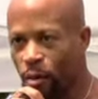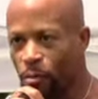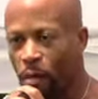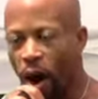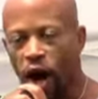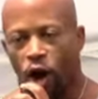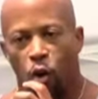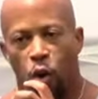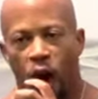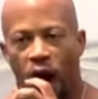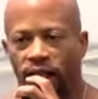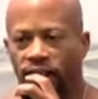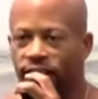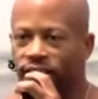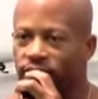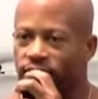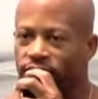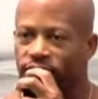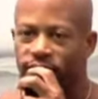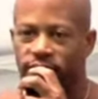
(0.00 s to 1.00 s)
My
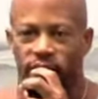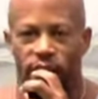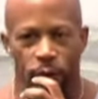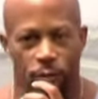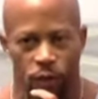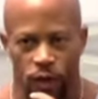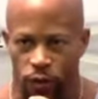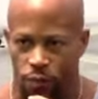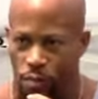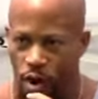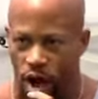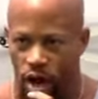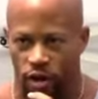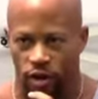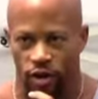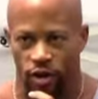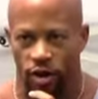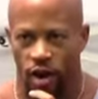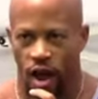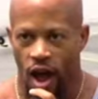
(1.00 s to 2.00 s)
quality of sleep is
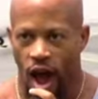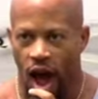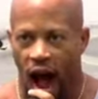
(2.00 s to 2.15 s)
better.